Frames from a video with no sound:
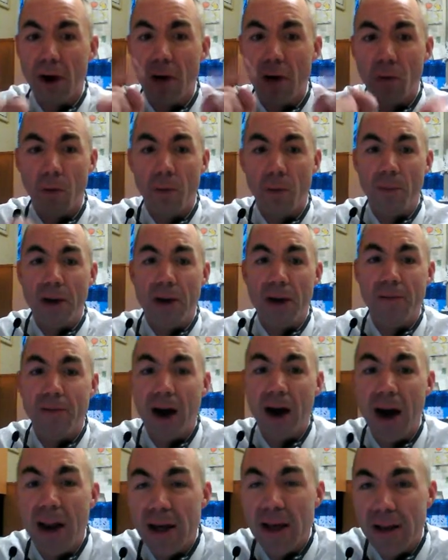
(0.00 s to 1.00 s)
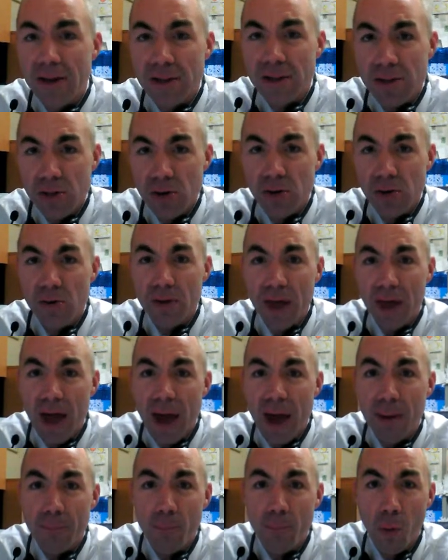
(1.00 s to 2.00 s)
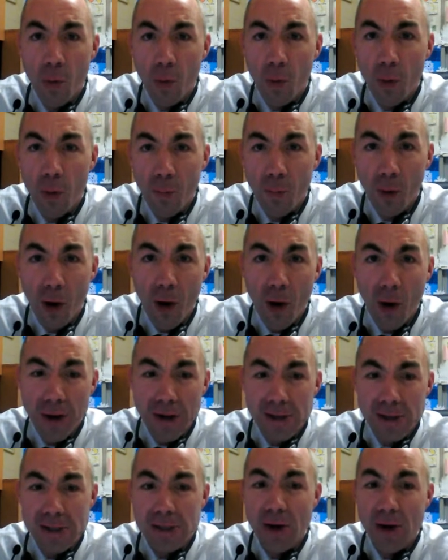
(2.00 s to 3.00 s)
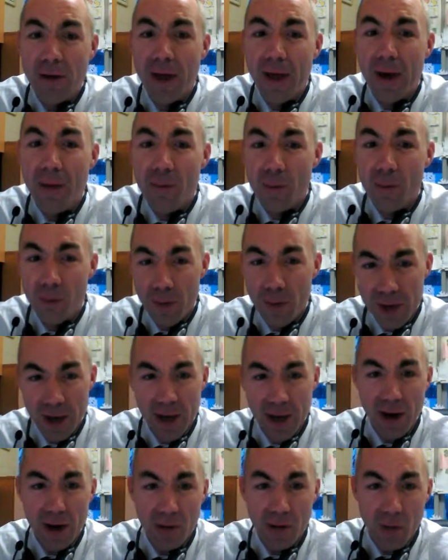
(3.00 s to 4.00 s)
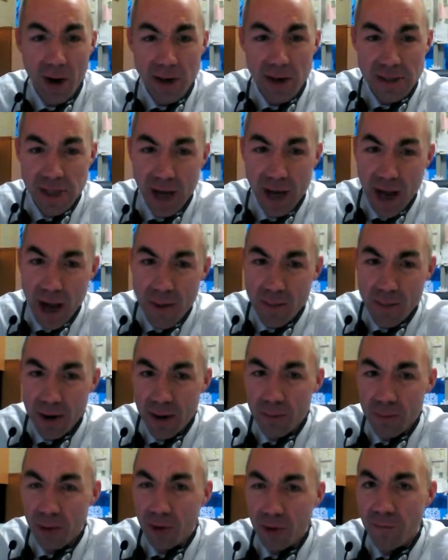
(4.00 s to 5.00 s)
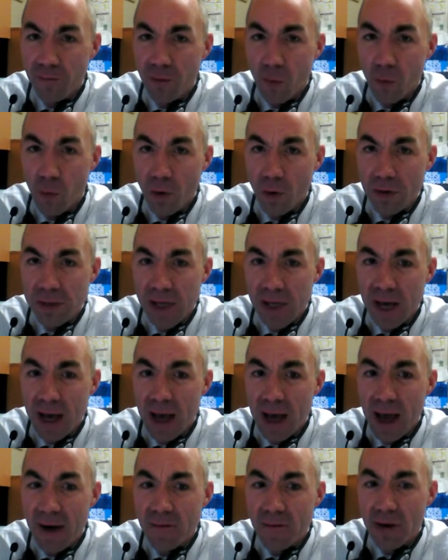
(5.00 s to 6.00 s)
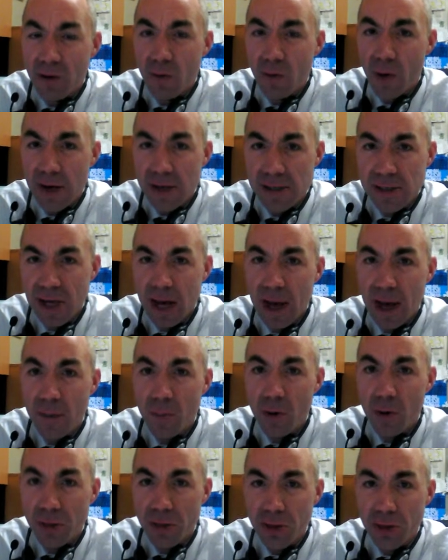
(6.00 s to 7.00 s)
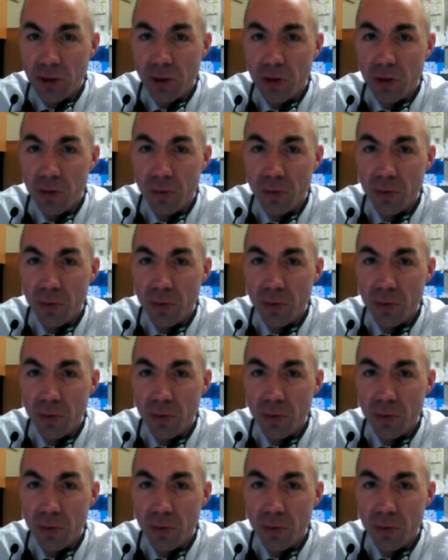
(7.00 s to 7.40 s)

will be invited to that pool party. So that will be a great time, and I'm looking forward to having a great time with you